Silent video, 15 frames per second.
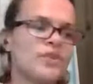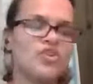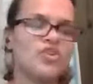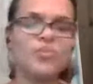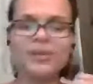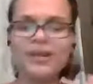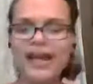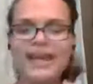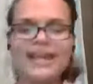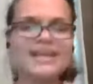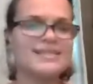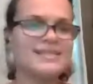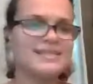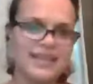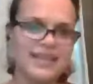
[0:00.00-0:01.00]
you're planting
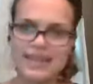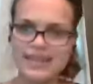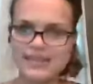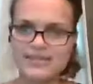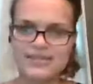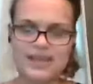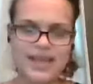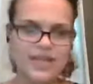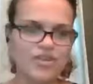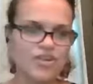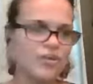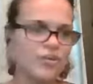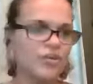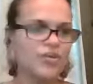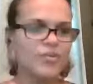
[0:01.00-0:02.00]
seeds and
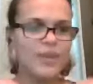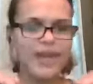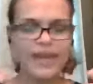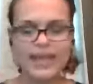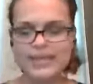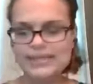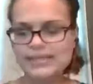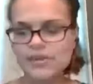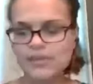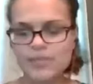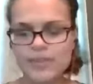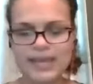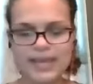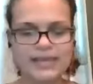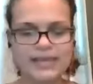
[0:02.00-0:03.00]
you're you're making you're
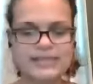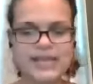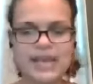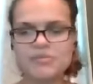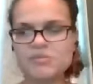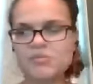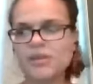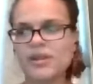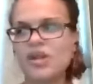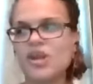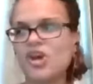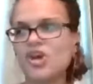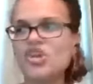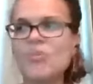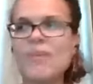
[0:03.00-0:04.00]
making steps but
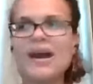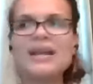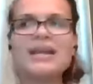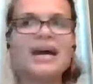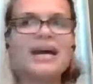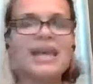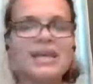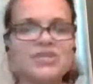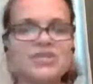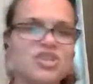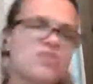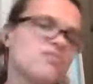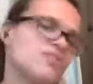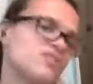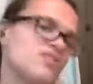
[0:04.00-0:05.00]
you might not get to
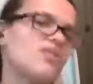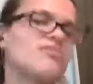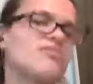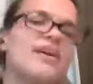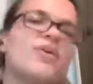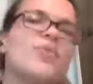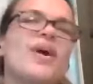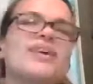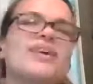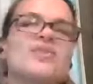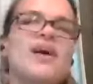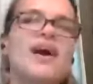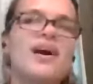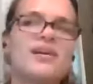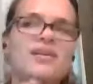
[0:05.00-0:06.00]
your result right away so
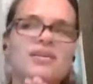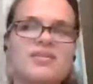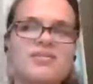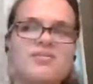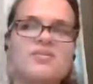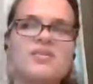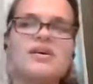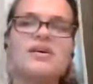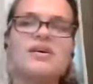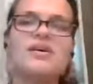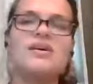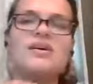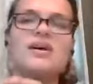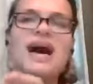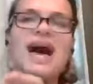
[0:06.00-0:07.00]
how do you
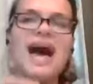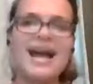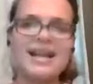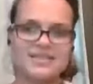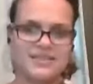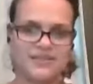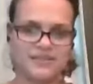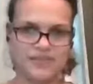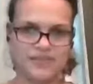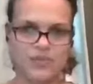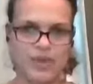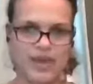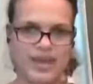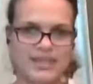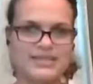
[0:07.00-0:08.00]
actively
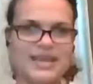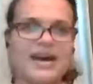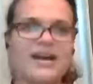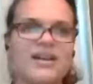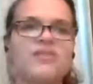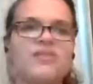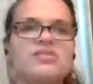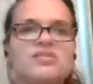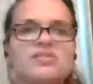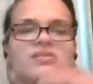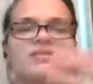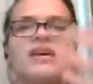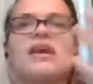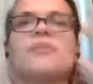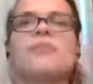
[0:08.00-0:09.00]
wait? How do you still
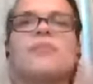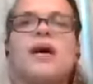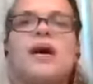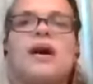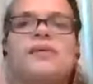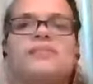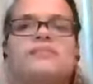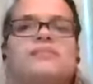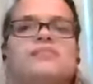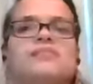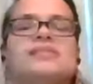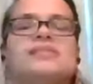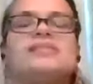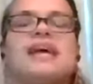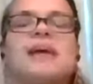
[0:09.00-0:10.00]
take um,
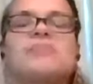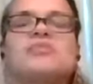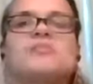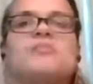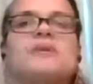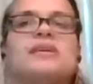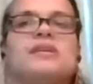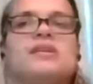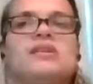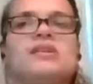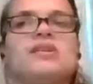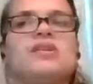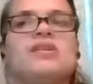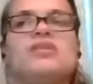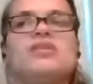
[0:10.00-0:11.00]
steps but
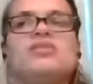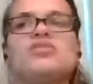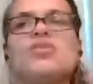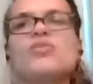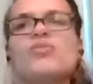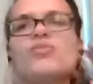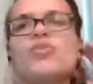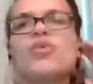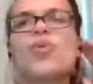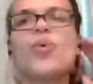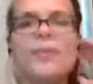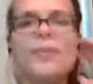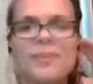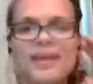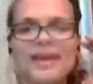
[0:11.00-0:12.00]
don't
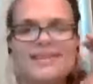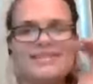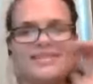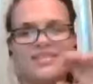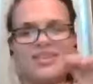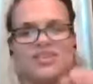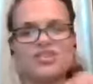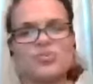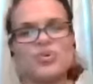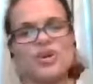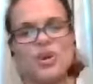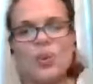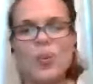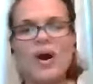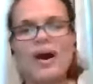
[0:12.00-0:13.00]
quit because it's not where
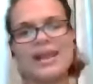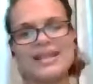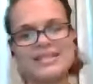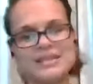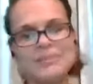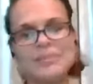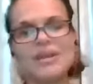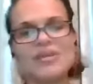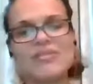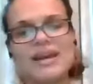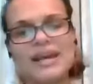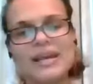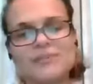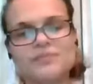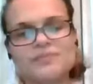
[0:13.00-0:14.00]
you want it to be,
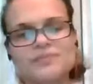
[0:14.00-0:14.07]
right?